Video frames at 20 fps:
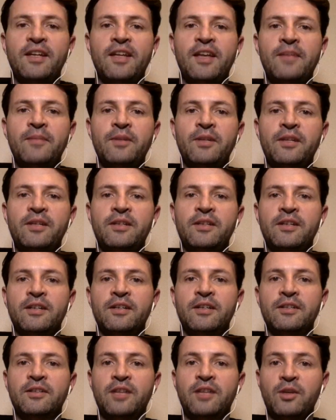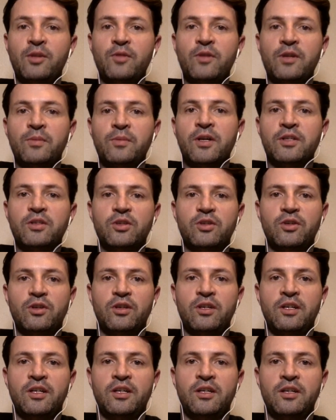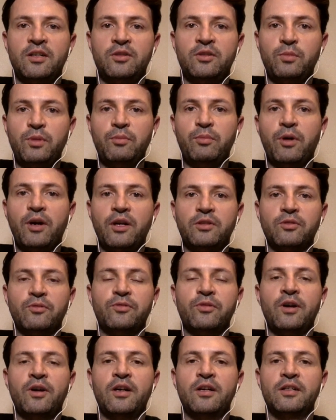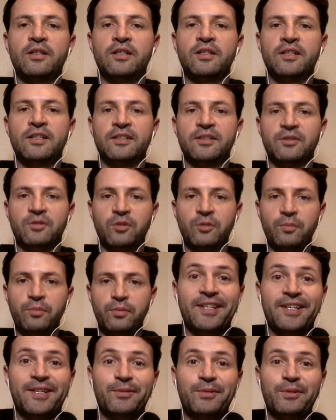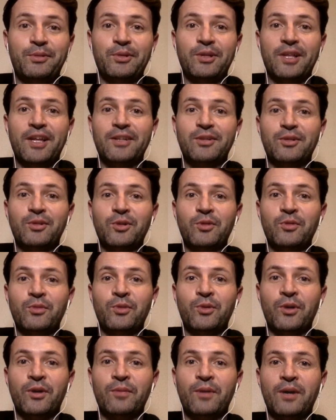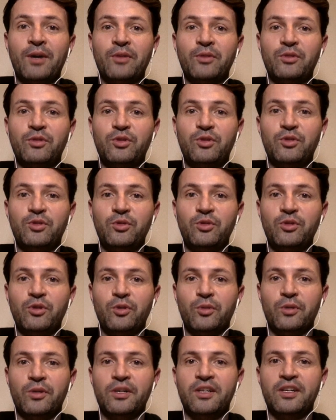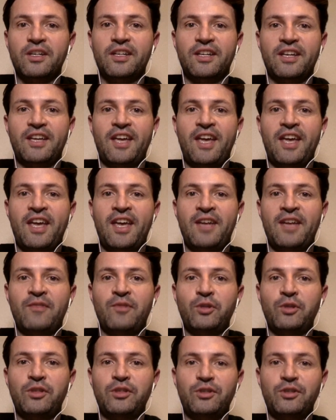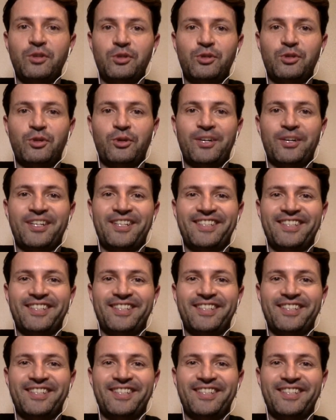Emily, uh, thank you very much uh, to be part of our uh, group. Uh, we would like to know more about you, your work, and what is your story.